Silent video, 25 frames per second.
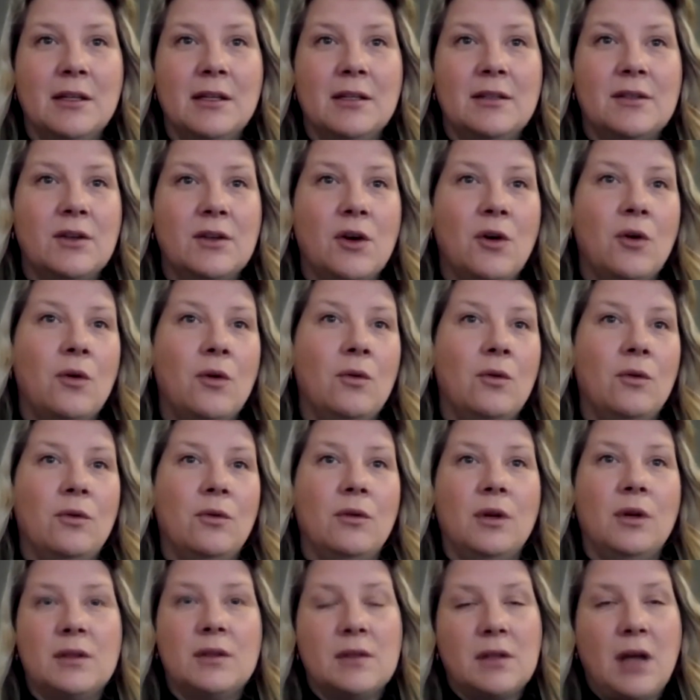So
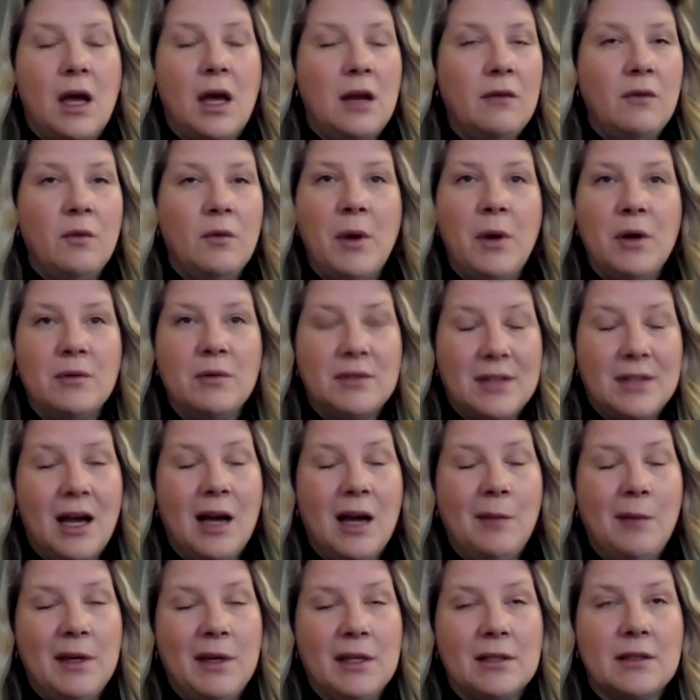it's kind of about
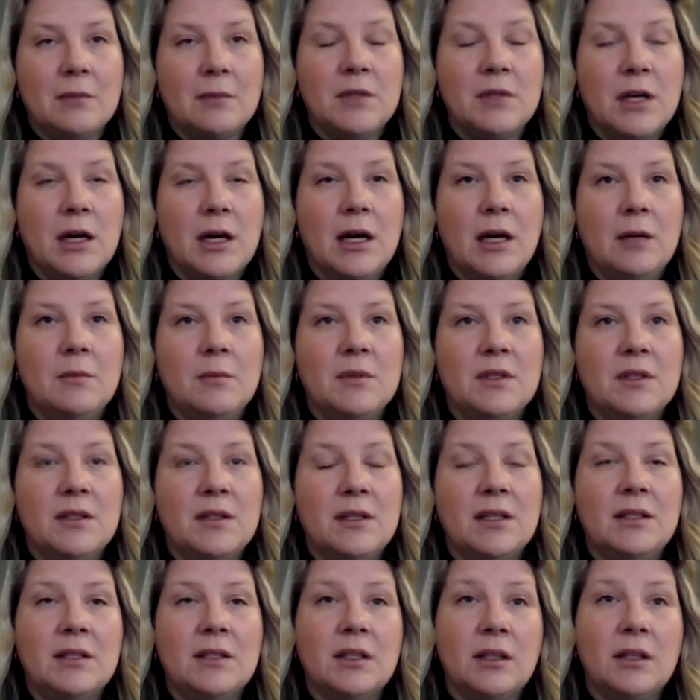timing sometimes.
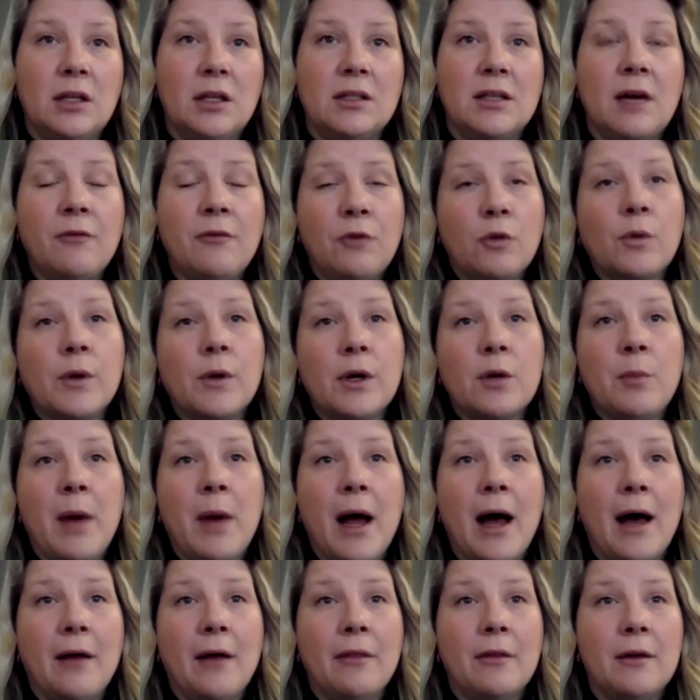It's a tough career
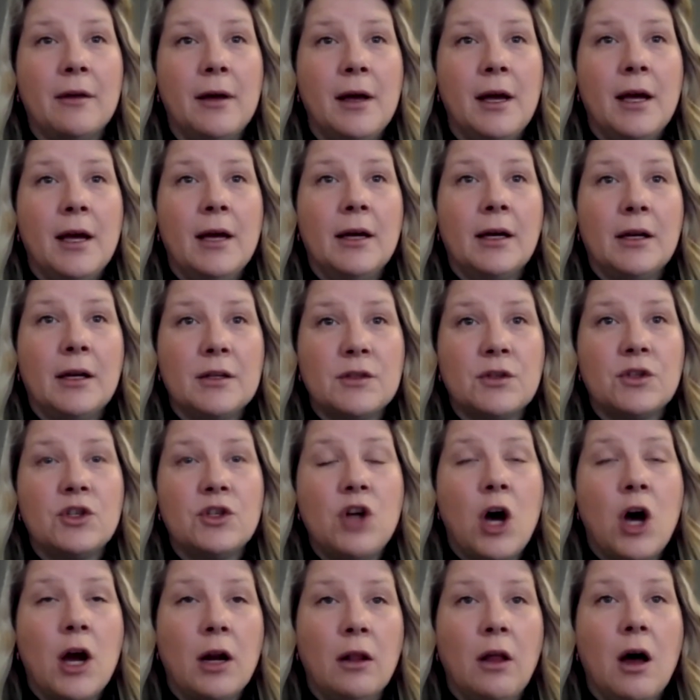path because there's
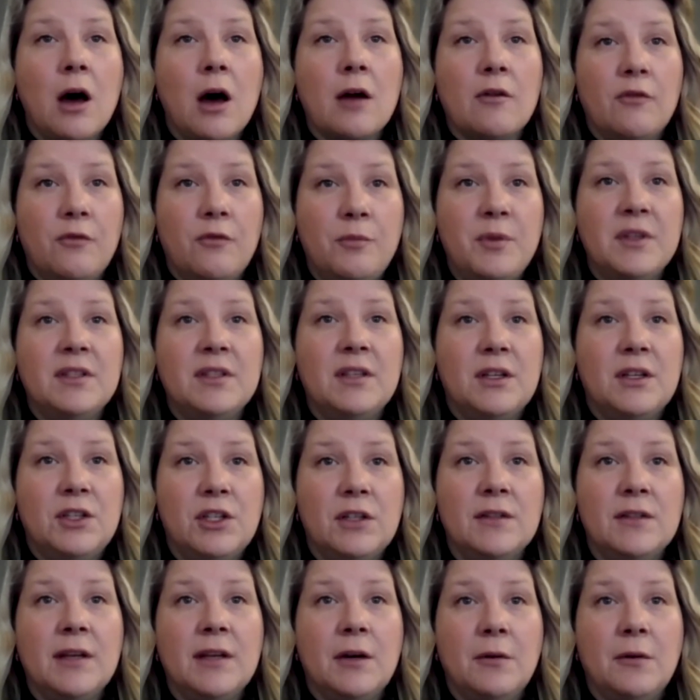not a lot of
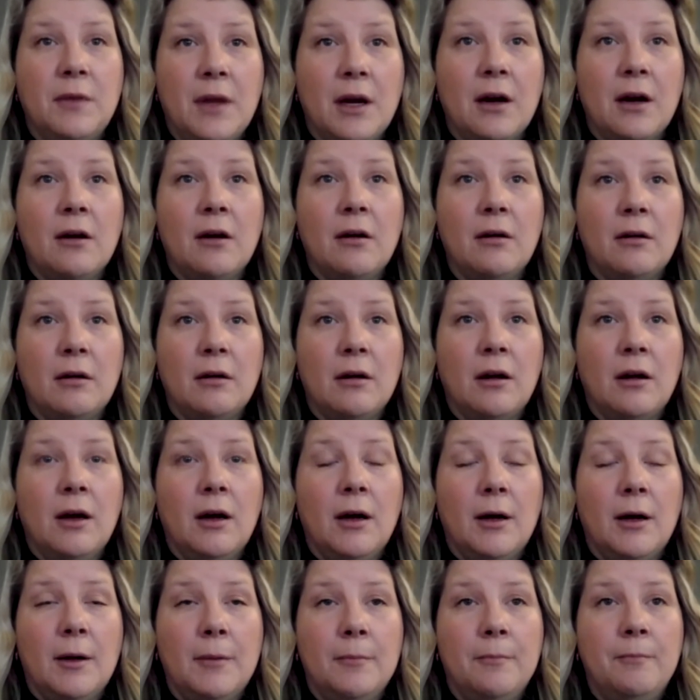positions out there.
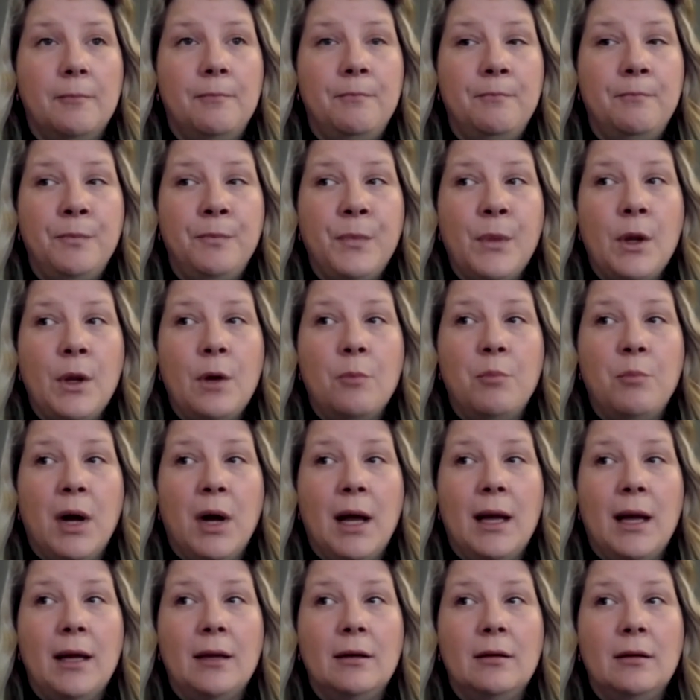
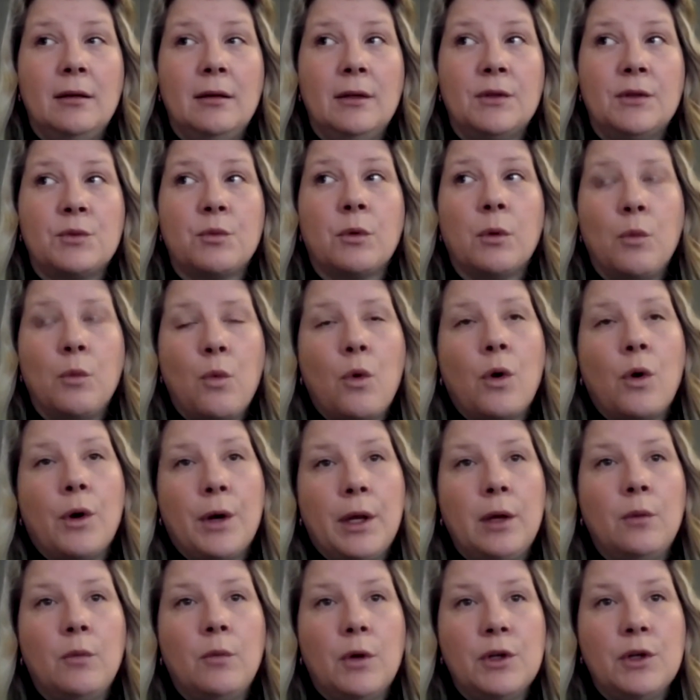But it's
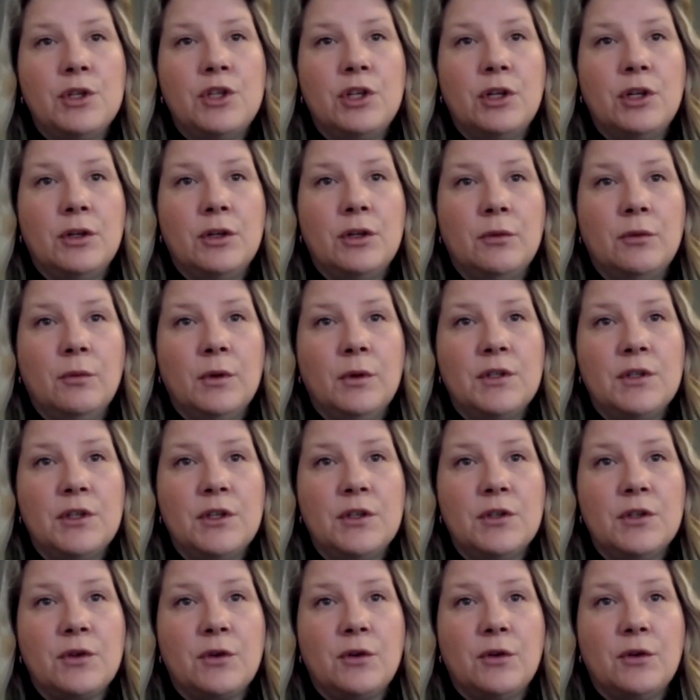rewarding once you
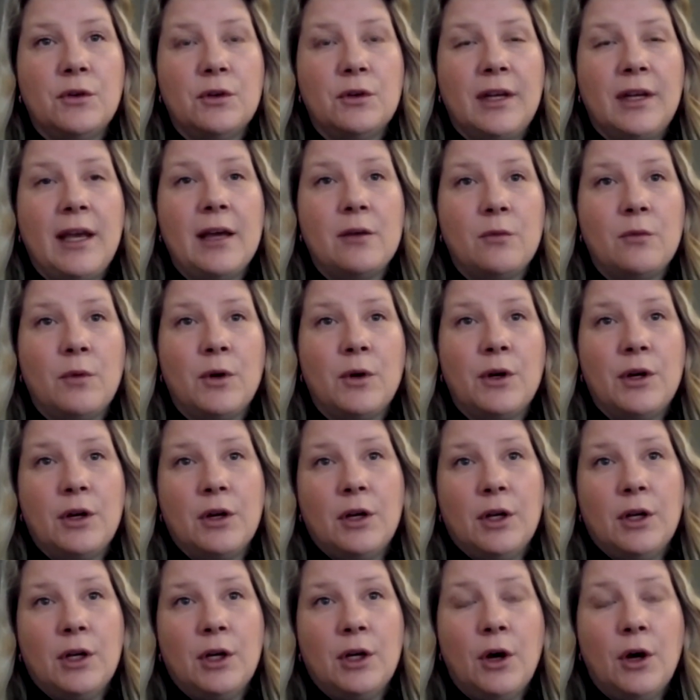sort of get where you're
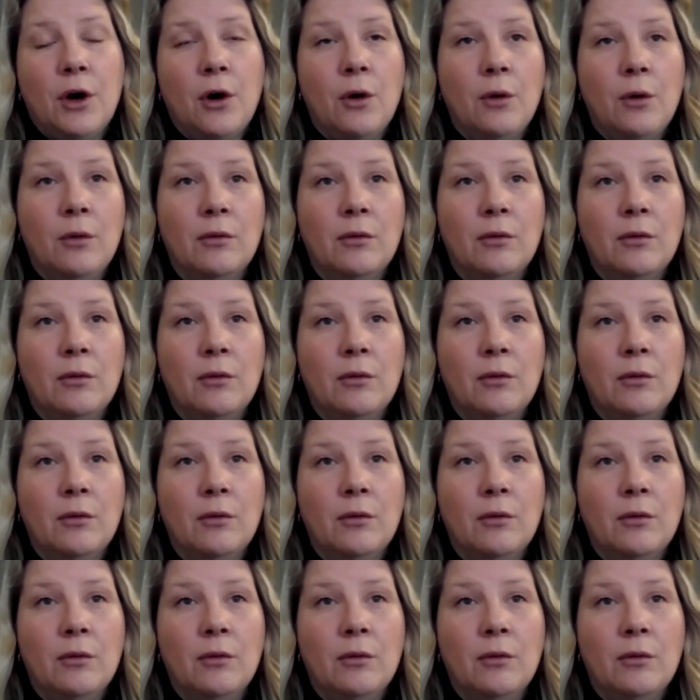going to go.